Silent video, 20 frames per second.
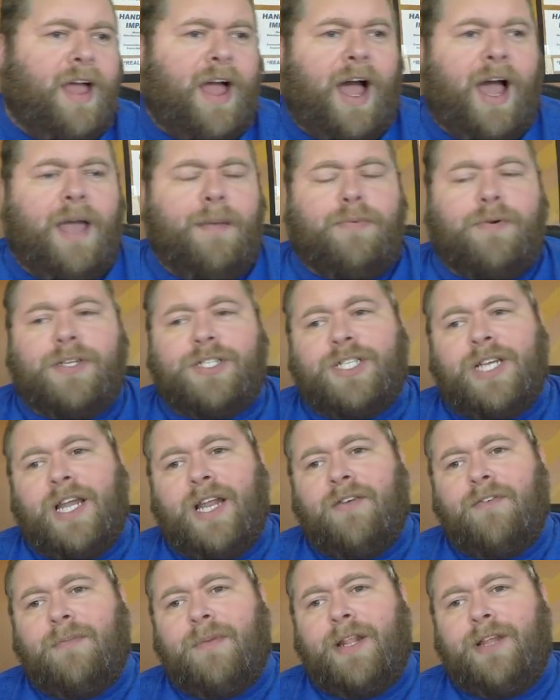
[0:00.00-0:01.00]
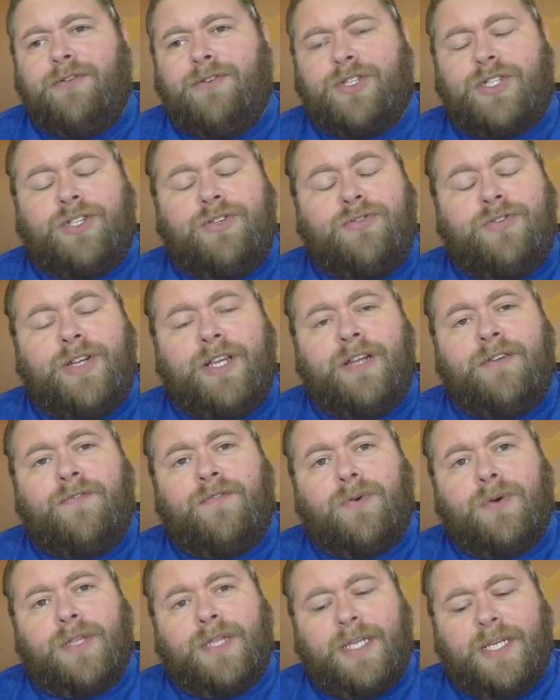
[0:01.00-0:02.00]
I appreciate everybody who's tuned in
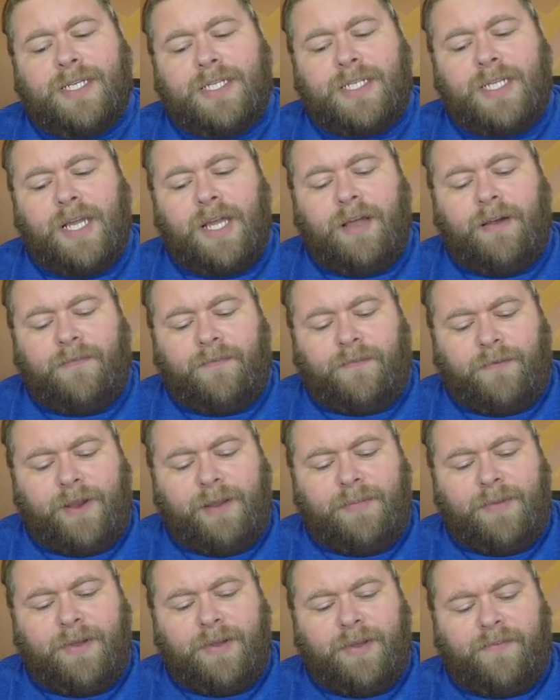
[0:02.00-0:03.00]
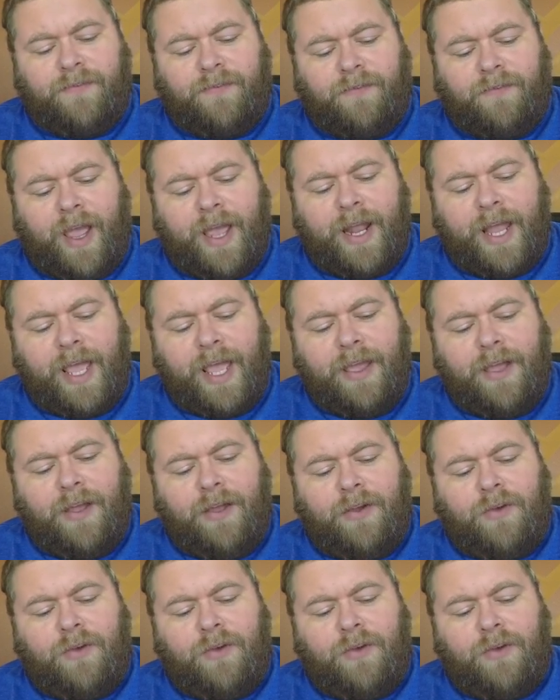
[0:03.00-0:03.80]
for this Free Build Friday.